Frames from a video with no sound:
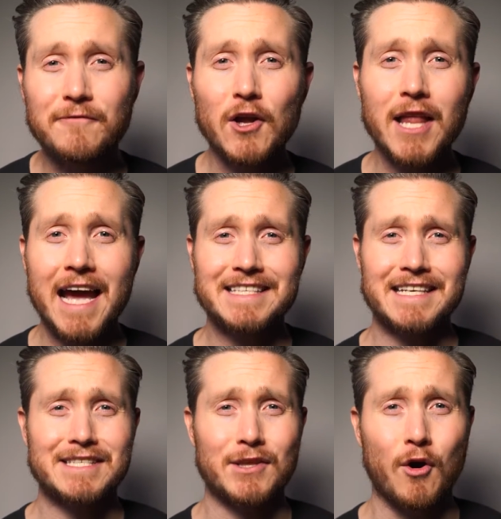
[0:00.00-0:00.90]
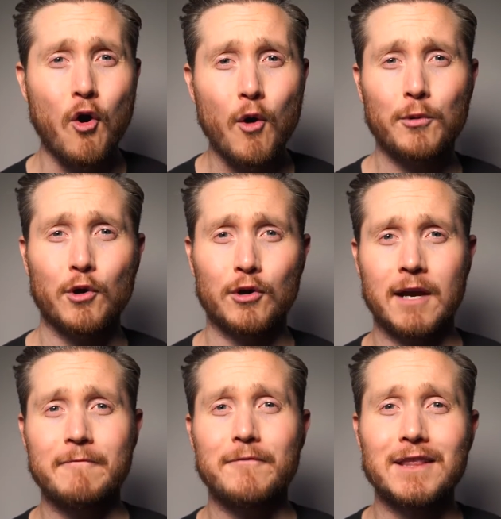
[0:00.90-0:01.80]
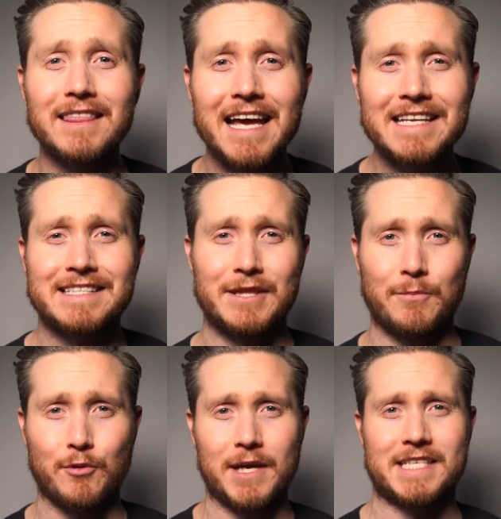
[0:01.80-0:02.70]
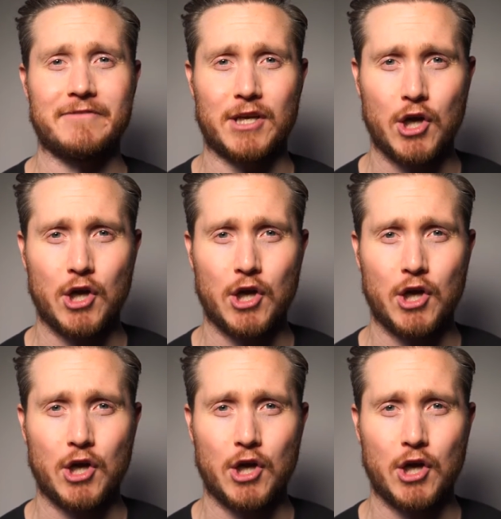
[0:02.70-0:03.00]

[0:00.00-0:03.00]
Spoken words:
full access to the whole program for less than the price of a